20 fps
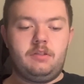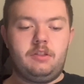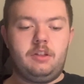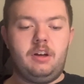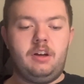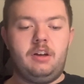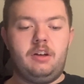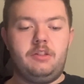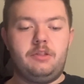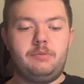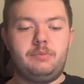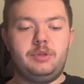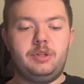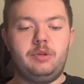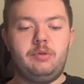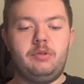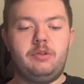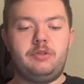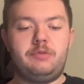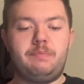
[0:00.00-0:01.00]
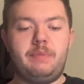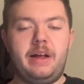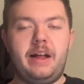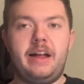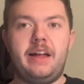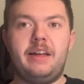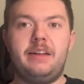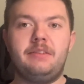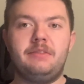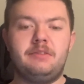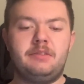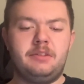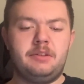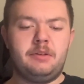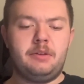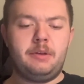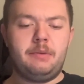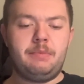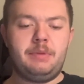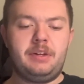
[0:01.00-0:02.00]
The manure is bad
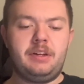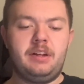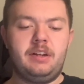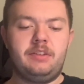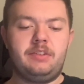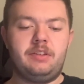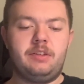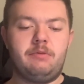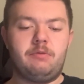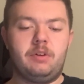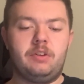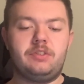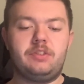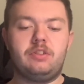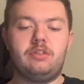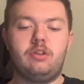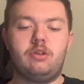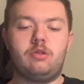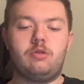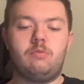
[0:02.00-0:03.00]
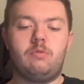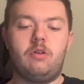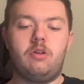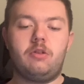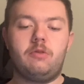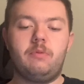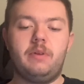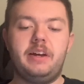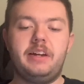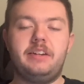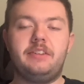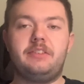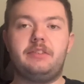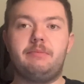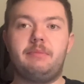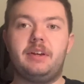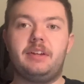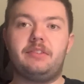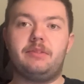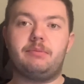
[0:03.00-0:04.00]
because it runs in local waterways and
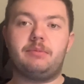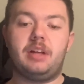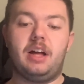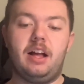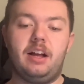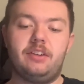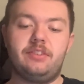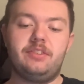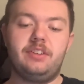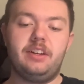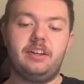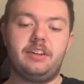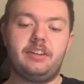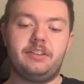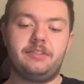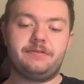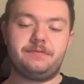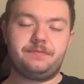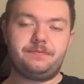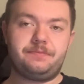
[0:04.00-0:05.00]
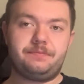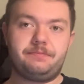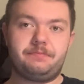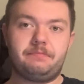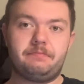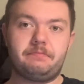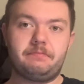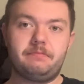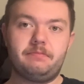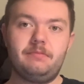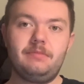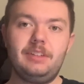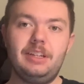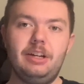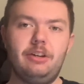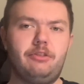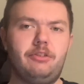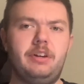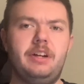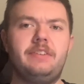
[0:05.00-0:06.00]
makes them toxic. It
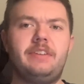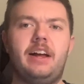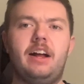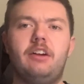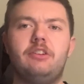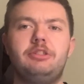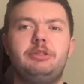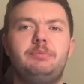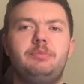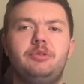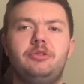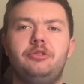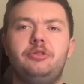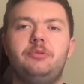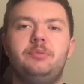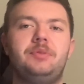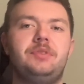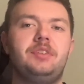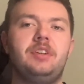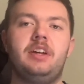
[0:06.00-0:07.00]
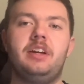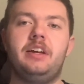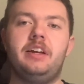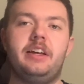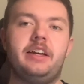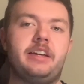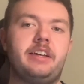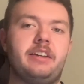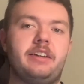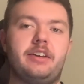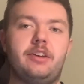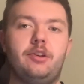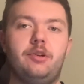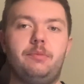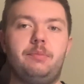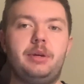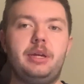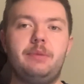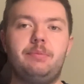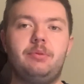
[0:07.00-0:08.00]
creates algae blooms. It can kill
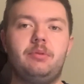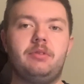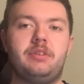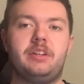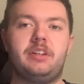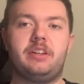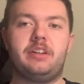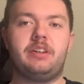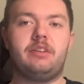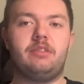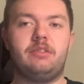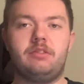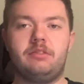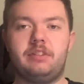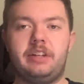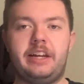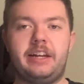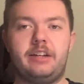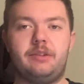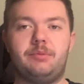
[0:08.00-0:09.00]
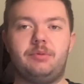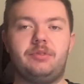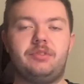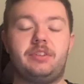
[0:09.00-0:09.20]
people. It can kill animals.